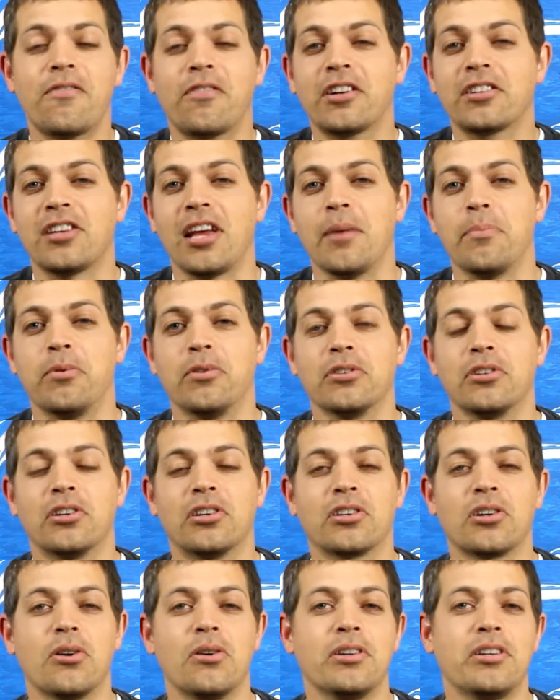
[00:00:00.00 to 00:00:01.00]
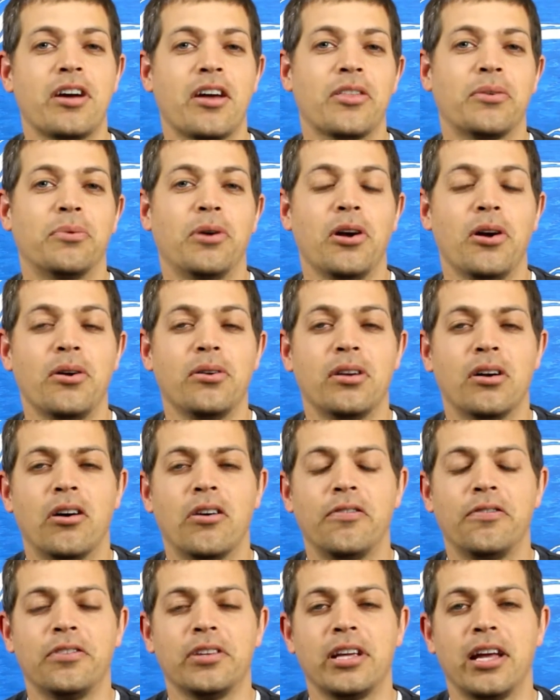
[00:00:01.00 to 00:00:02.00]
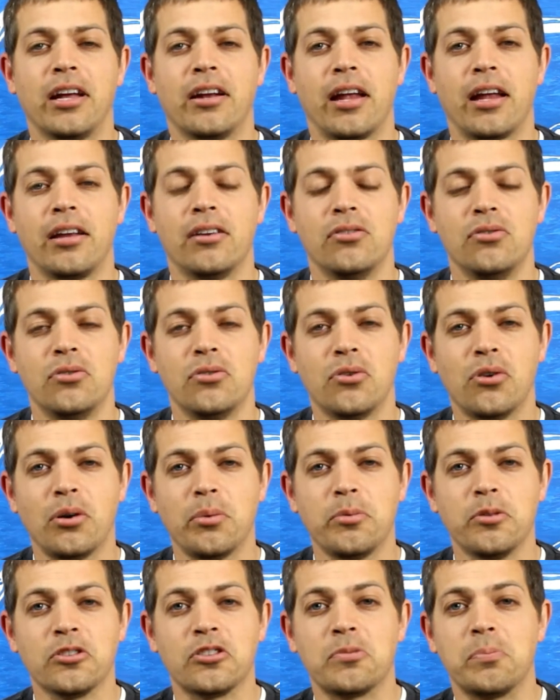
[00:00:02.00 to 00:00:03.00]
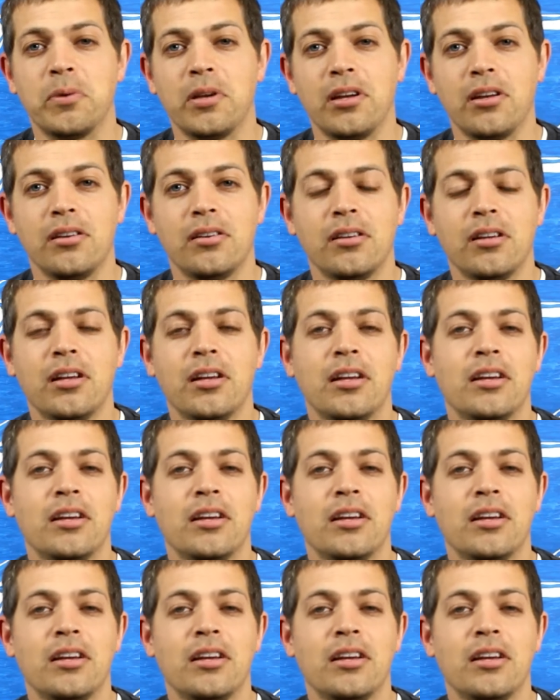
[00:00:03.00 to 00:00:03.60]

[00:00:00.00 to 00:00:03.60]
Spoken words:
for example, you're going down the road, hopefully at a normal speed,